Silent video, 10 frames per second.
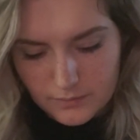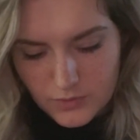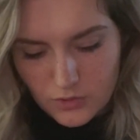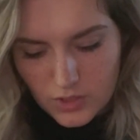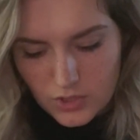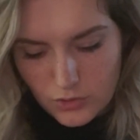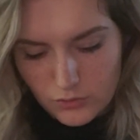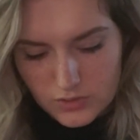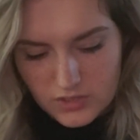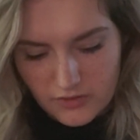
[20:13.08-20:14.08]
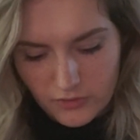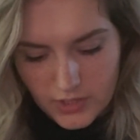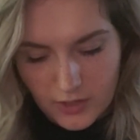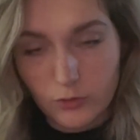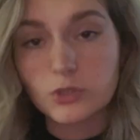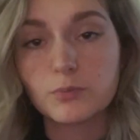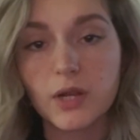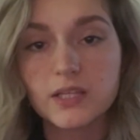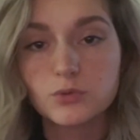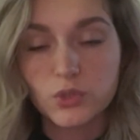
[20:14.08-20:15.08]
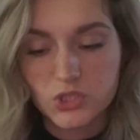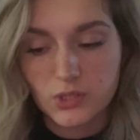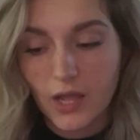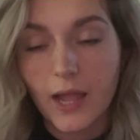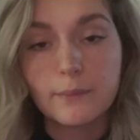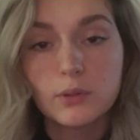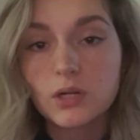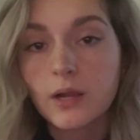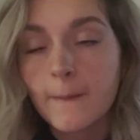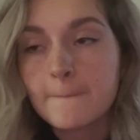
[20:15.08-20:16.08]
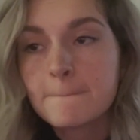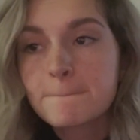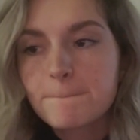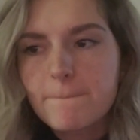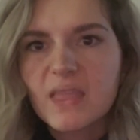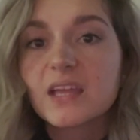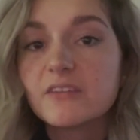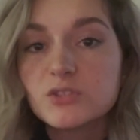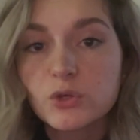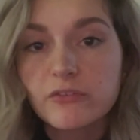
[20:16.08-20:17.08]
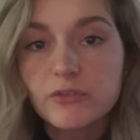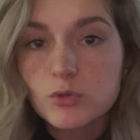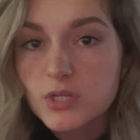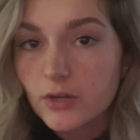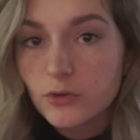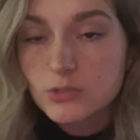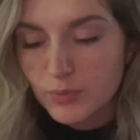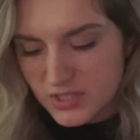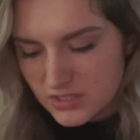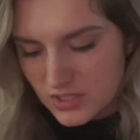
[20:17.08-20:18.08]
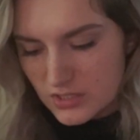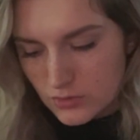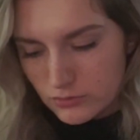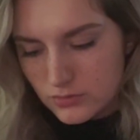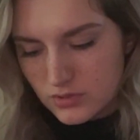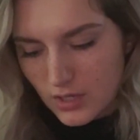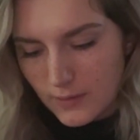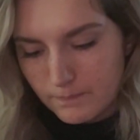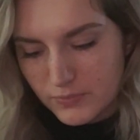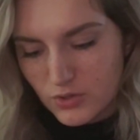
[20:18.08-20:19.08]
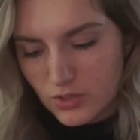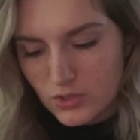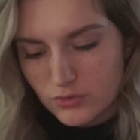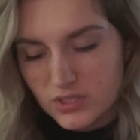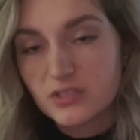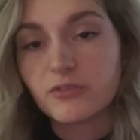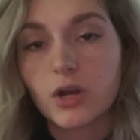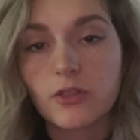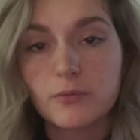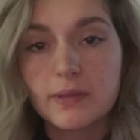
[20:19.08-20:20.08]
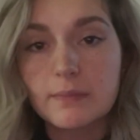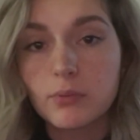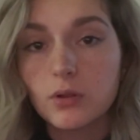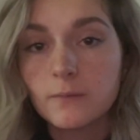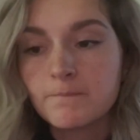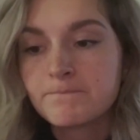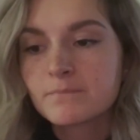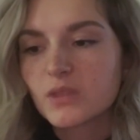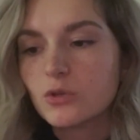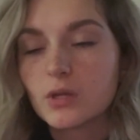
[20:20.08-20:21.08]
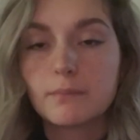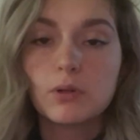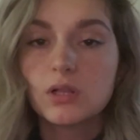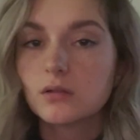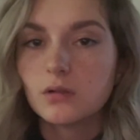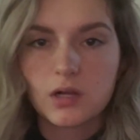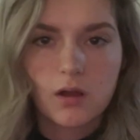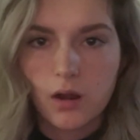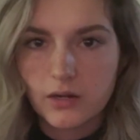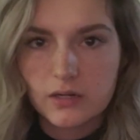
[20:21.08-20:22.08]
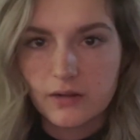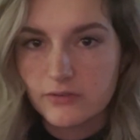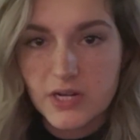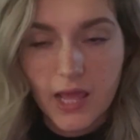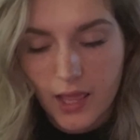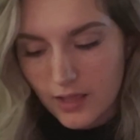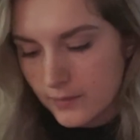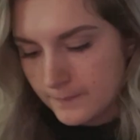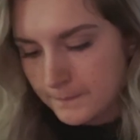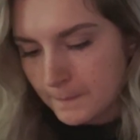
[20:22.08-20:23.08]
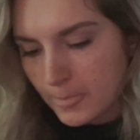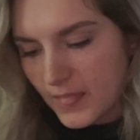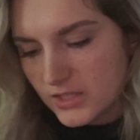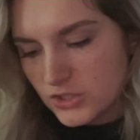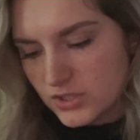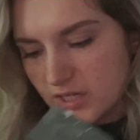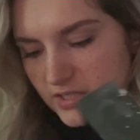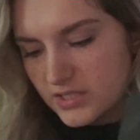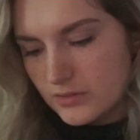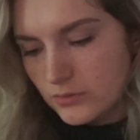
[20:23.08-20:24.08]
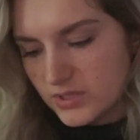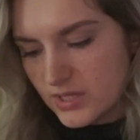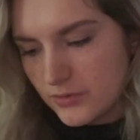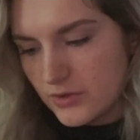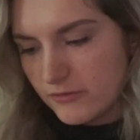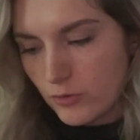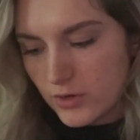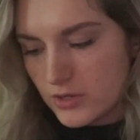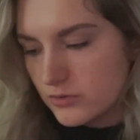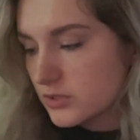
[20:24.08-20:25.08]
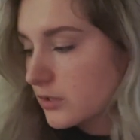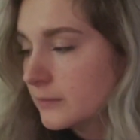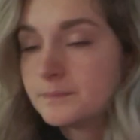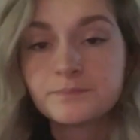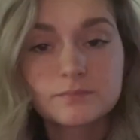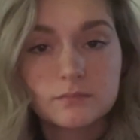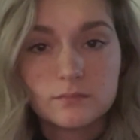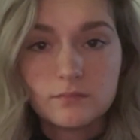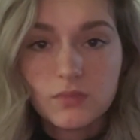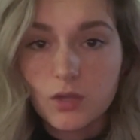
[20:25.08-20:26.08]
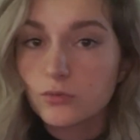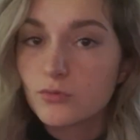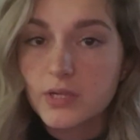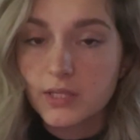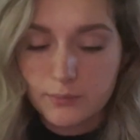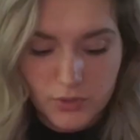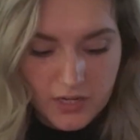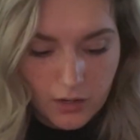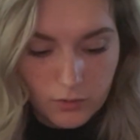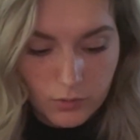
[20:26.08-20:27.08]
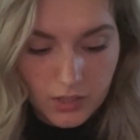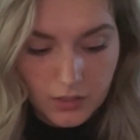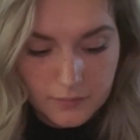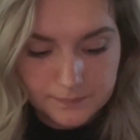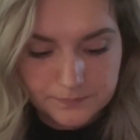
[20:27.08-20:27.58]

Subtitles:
You can use different tarot spreads, which the guidebook gives you a few tarot spreads to use. You can use this for other people. You can pull a card every day and just kind of see what's out there for you. So really pretty artwork.